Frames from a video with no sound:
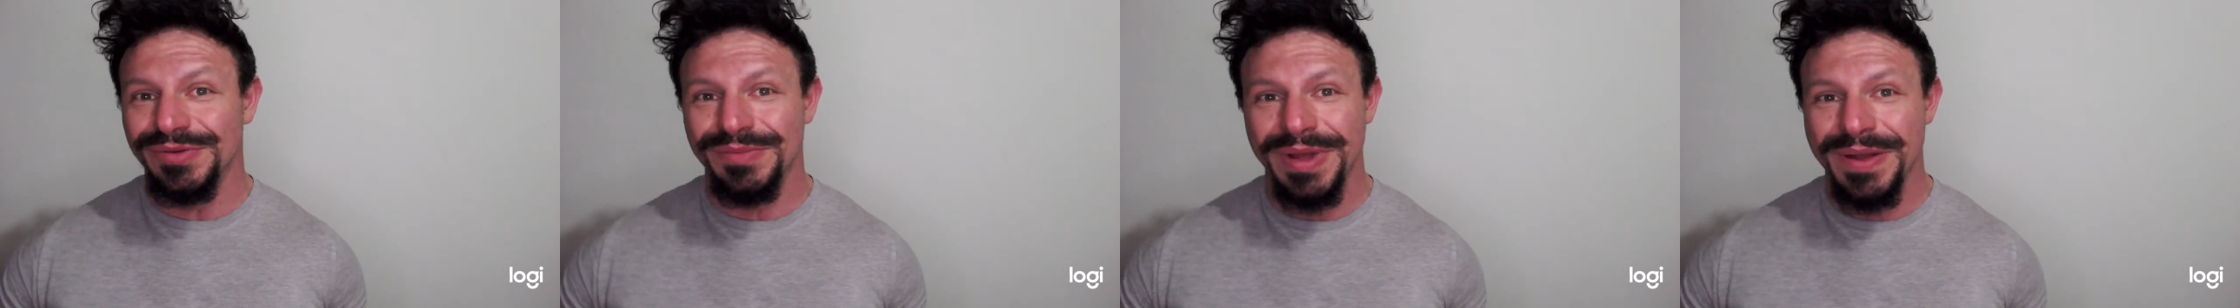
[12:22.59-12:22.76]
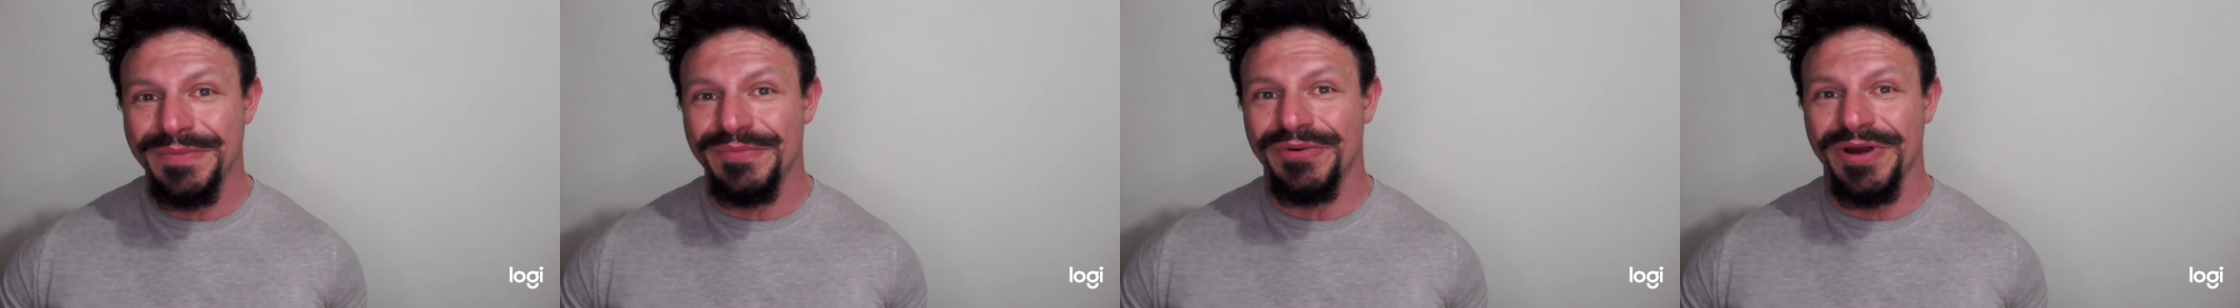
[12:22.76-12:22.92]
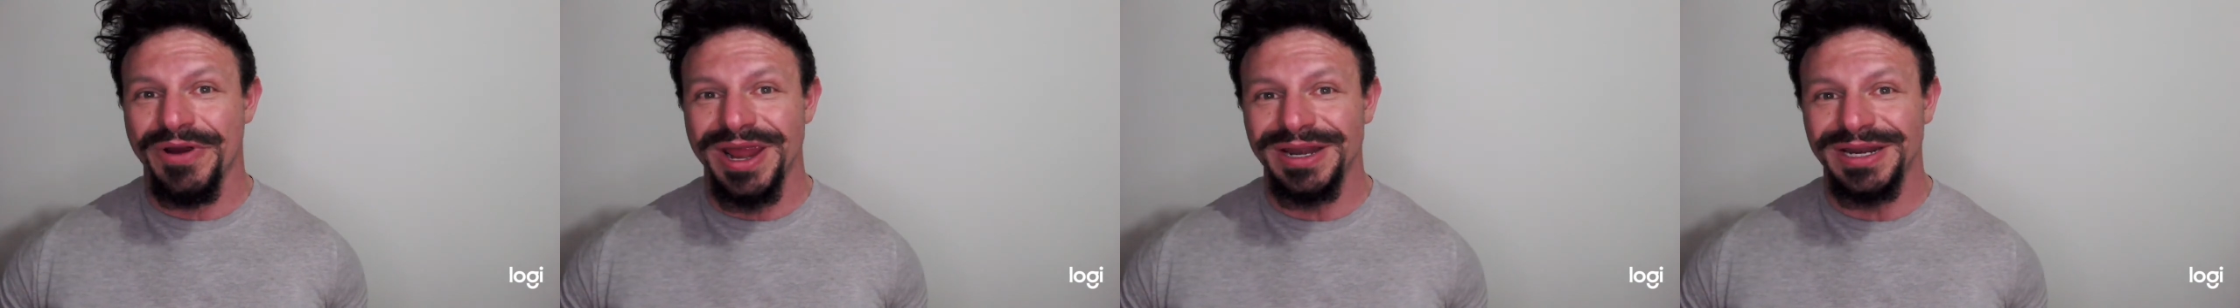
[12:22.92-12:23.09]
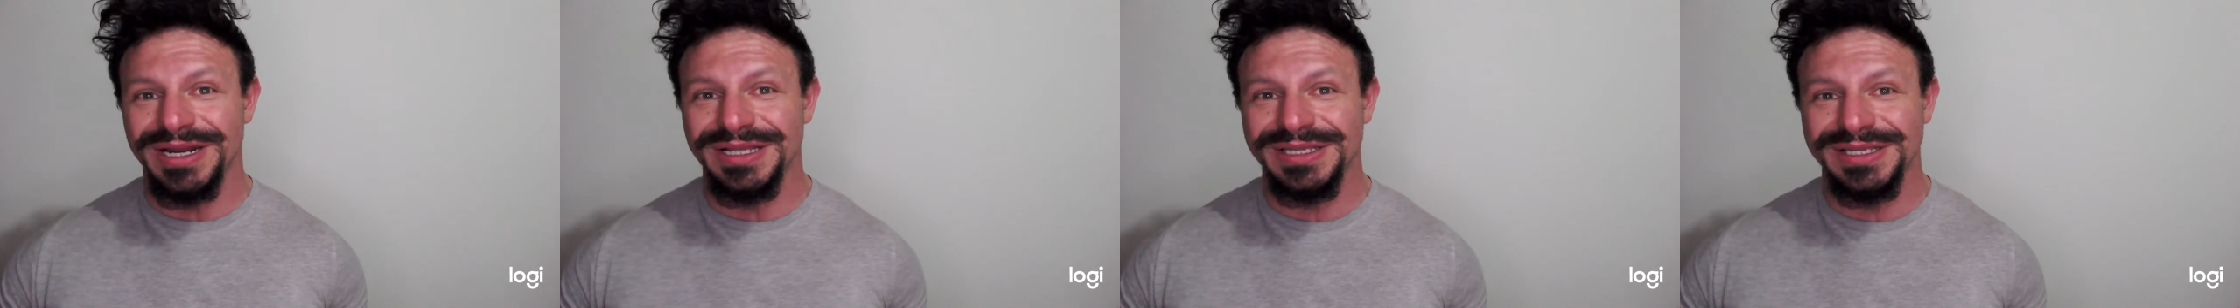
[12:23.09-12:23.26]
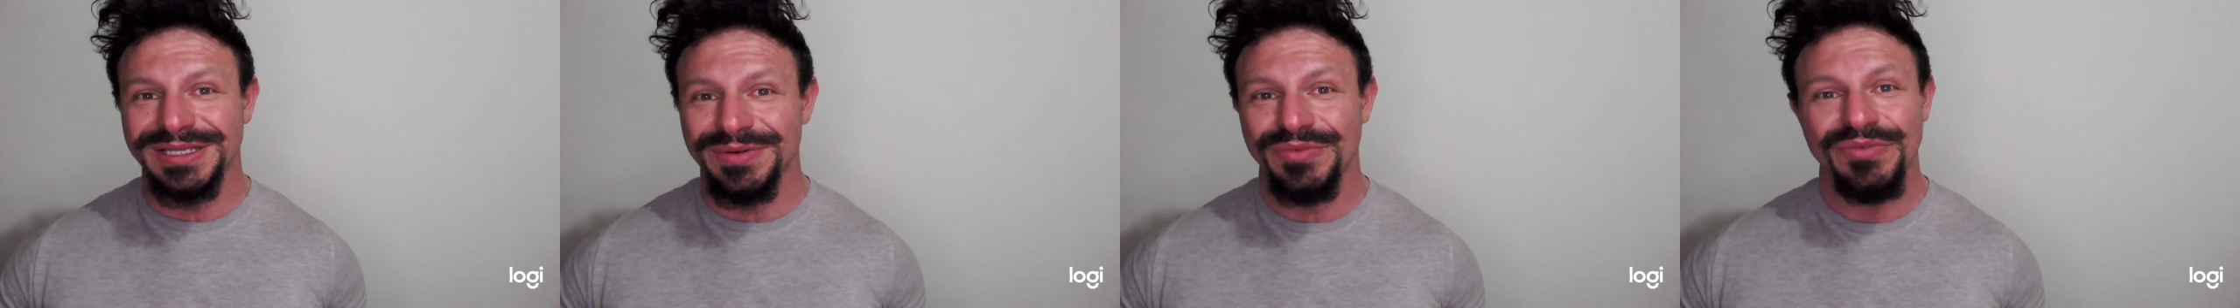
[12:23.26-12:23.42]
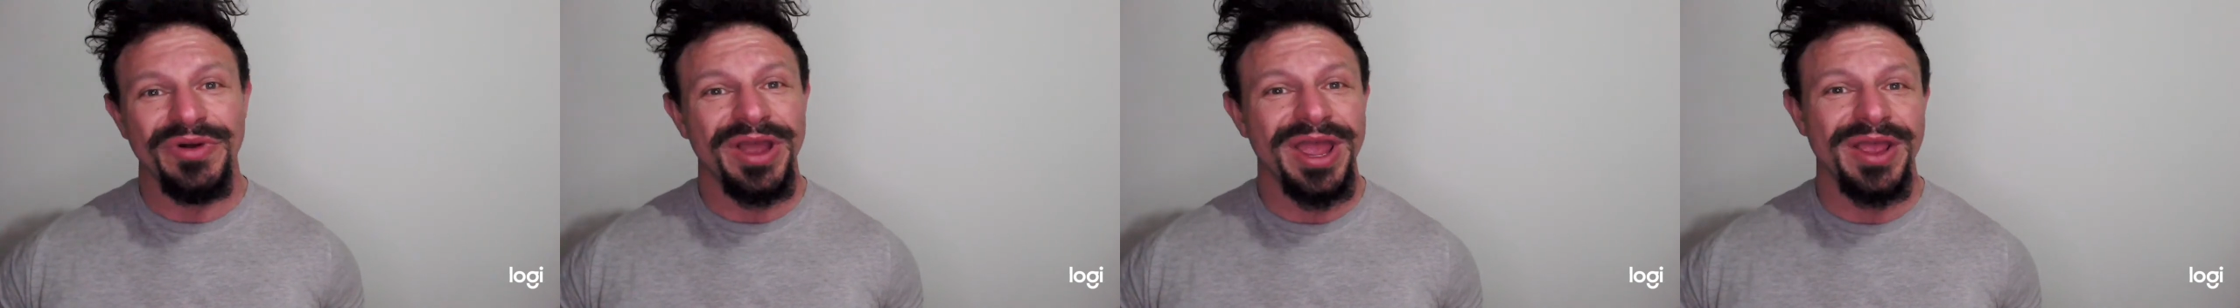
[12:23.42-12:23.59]
my brain in
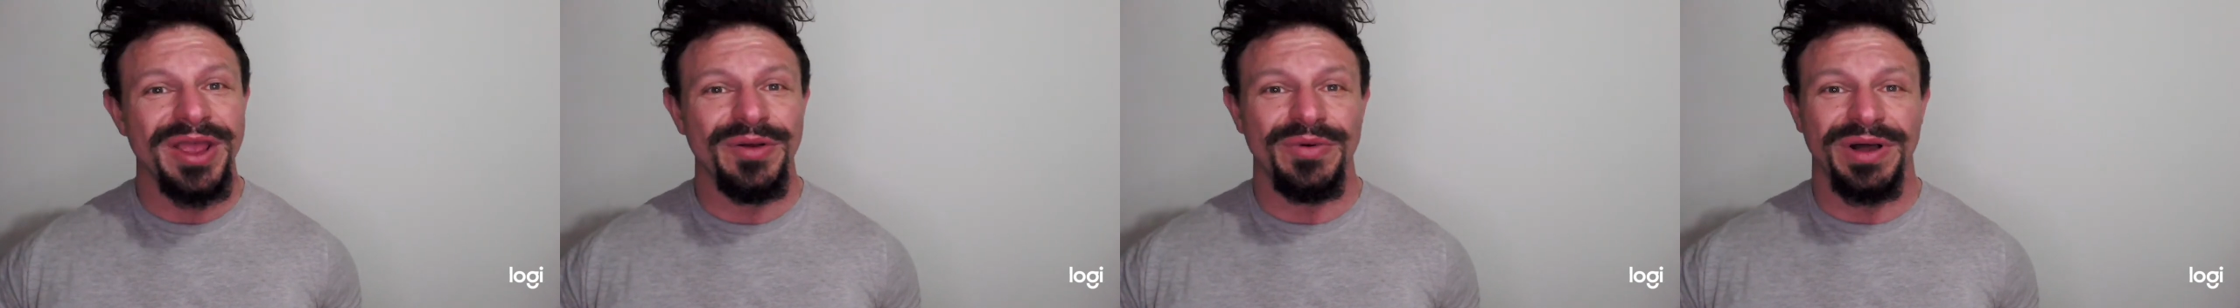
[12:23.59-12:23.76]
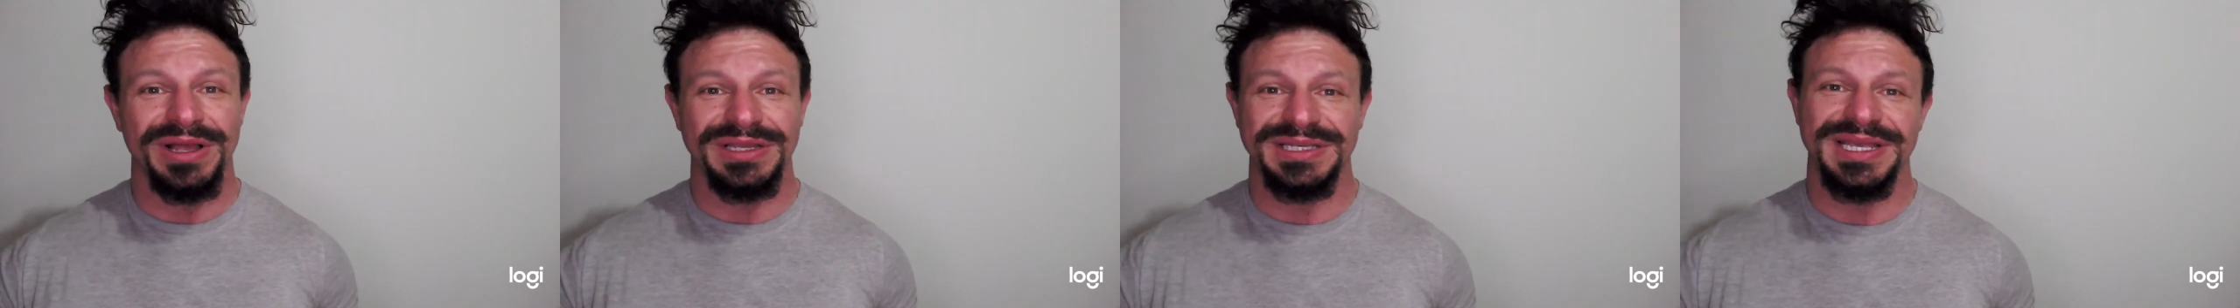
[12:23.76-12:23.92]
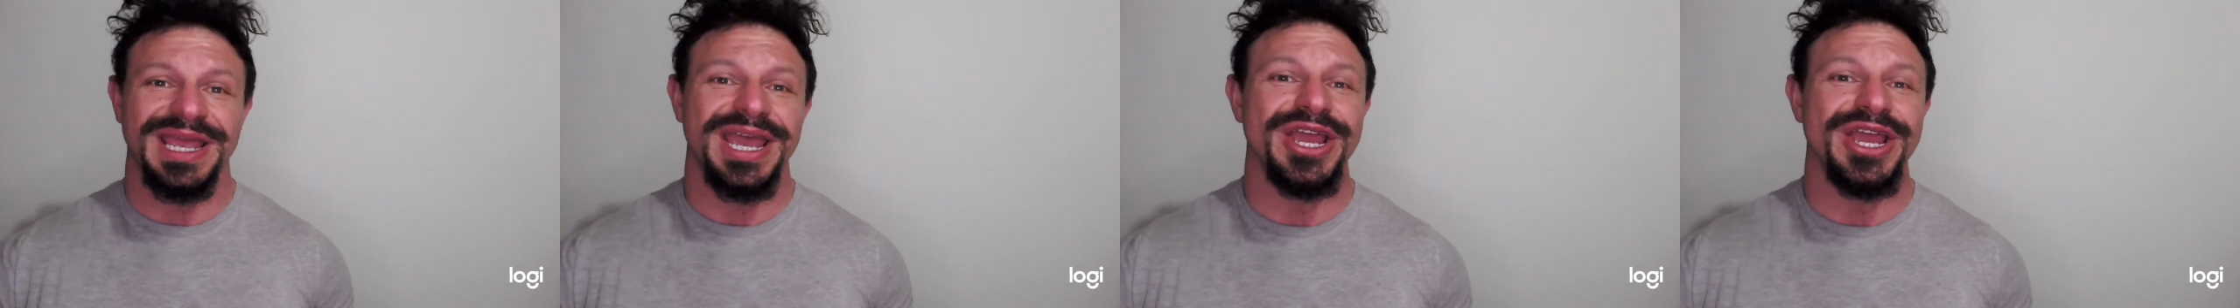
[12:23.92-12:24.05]
some way whilst